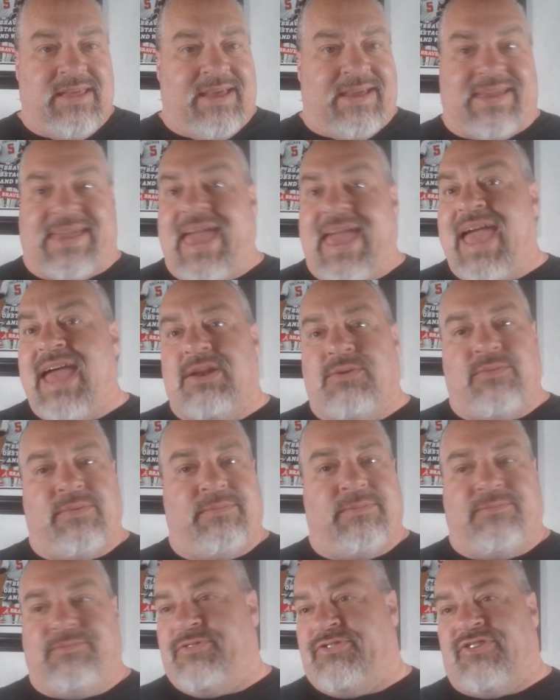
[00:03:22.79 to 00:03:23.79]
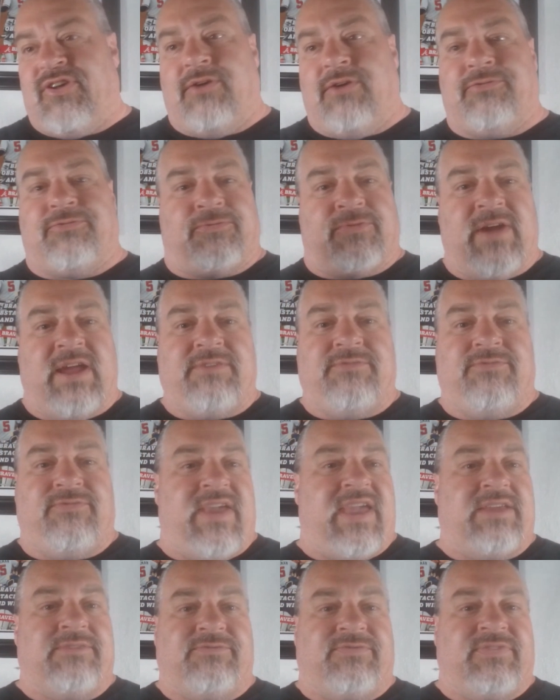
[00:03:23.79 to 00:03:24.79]
Again, we saw Fred
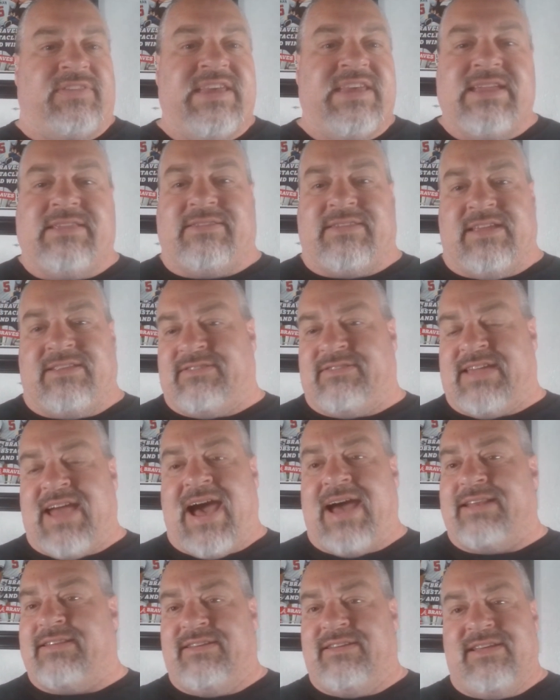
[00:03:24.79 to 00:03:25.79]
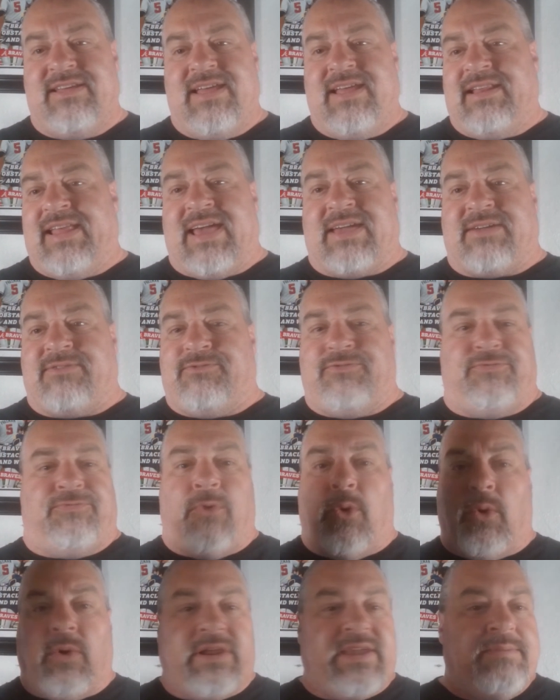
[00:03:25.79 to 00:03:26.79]
VanVleet that got like
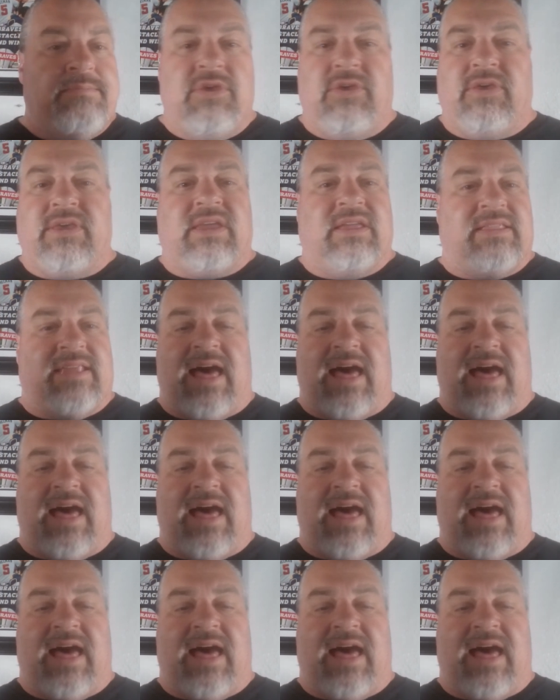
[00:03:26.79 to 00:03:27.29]
$40 million.